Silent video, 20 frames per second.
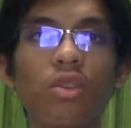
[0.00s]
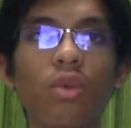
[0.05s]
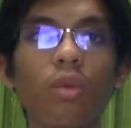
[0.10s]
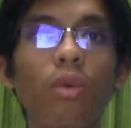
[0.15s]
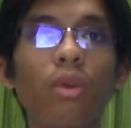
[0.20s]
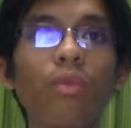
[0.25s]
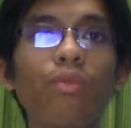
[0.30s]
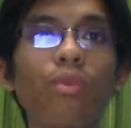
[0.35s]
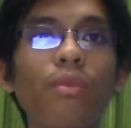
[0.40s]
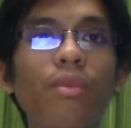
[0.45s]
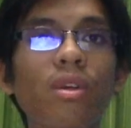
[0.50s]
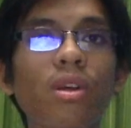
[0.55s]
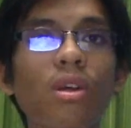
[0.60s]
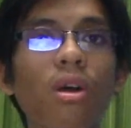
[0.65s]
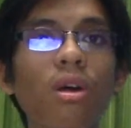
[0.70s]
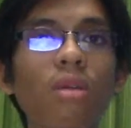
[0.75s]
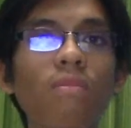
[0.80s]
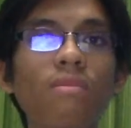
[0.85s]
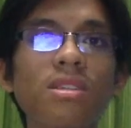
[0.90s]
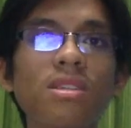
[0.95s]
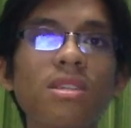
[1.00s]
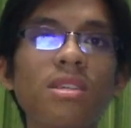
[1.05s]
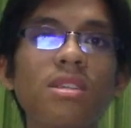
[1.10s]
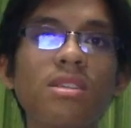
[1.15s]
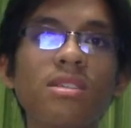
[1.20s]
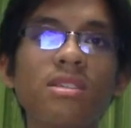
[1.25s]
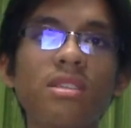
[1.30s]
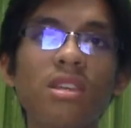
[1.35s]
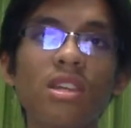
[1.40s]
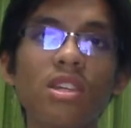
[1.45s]
when we were all busy in
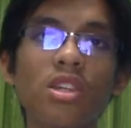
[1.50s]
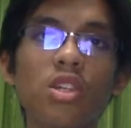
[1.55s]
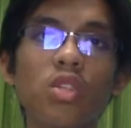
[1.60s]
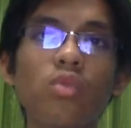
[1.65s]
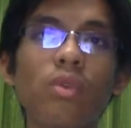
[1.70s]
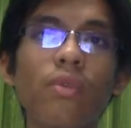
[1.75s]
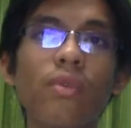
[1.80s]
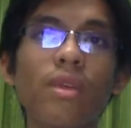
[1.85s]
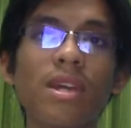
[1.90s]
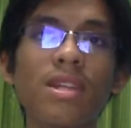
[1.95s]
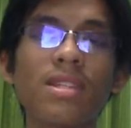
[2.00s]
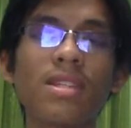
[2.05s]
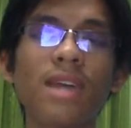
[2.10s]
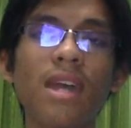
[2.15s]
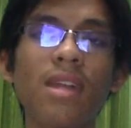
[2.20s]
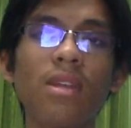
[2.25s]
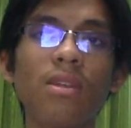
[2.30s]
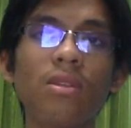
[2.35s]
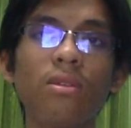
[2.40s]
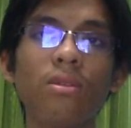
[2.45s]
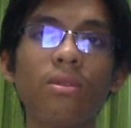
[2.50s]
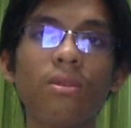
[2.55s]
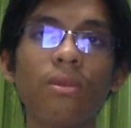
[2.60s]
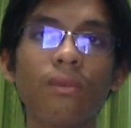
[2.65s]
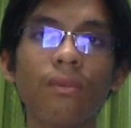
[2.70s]
the stations we were assigned to.